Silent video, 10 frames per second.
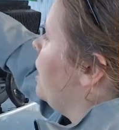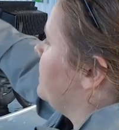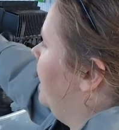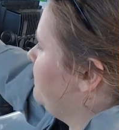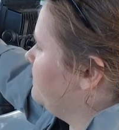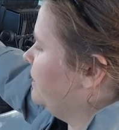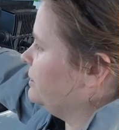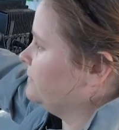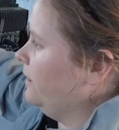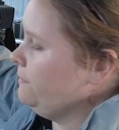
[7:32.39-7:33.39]
Your Hummingbird
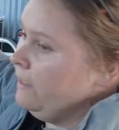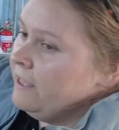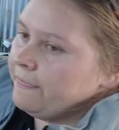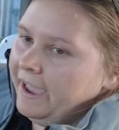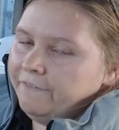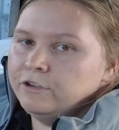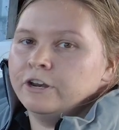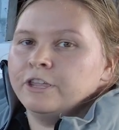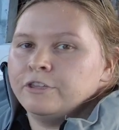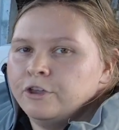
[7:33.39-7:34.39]
as well, they haven't
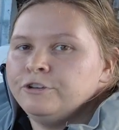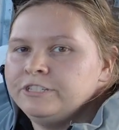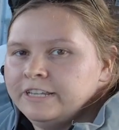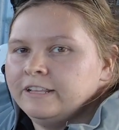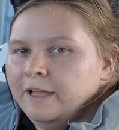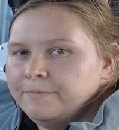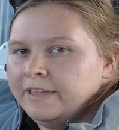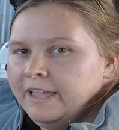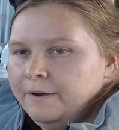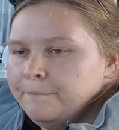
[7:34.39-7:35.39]
got a huge deal up
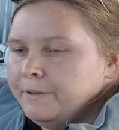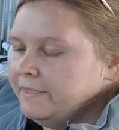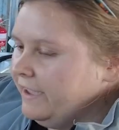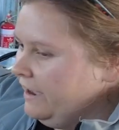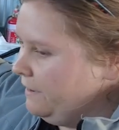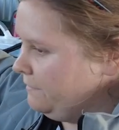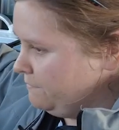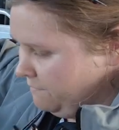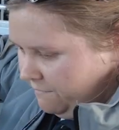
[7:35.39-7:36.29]
there yet, but they are